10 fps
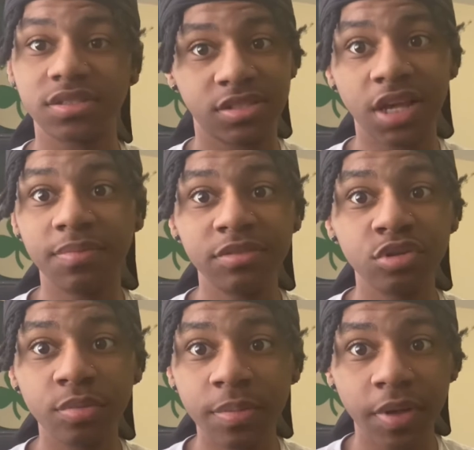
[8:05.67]
some teams
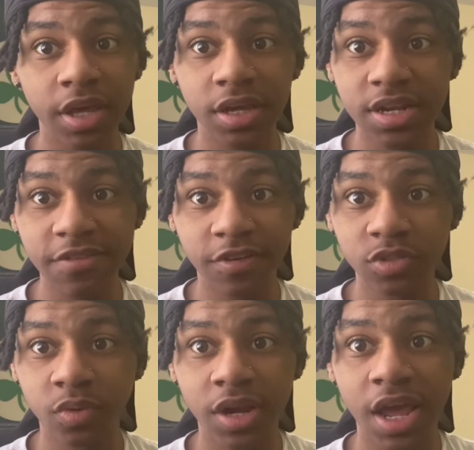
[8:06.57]
will be playing good defense
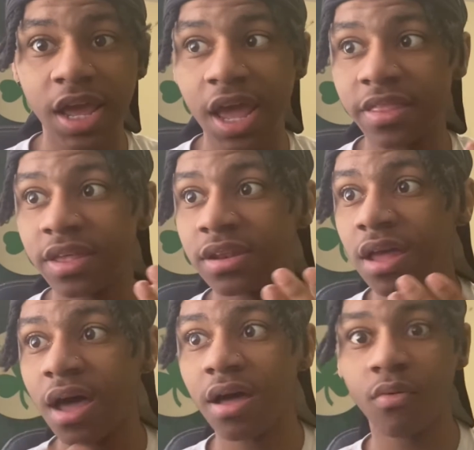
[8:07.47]
one night, and
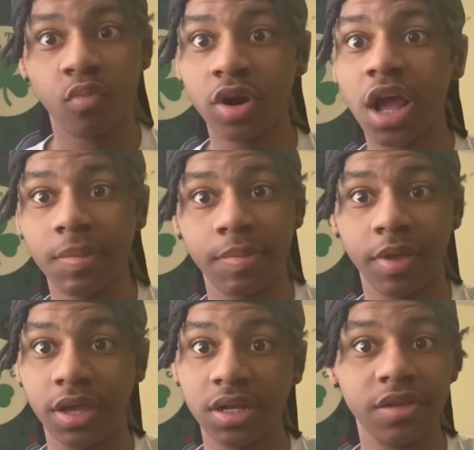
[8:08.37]
then we're not going to be
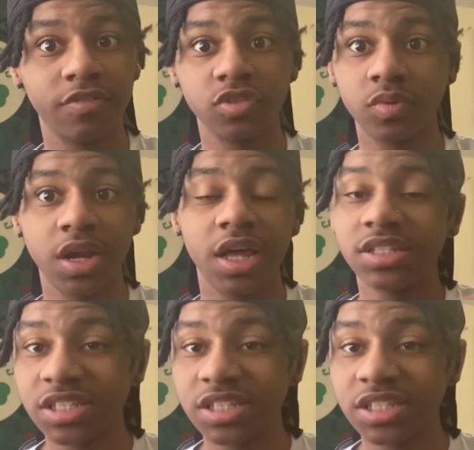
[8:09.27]
playing good defense one night.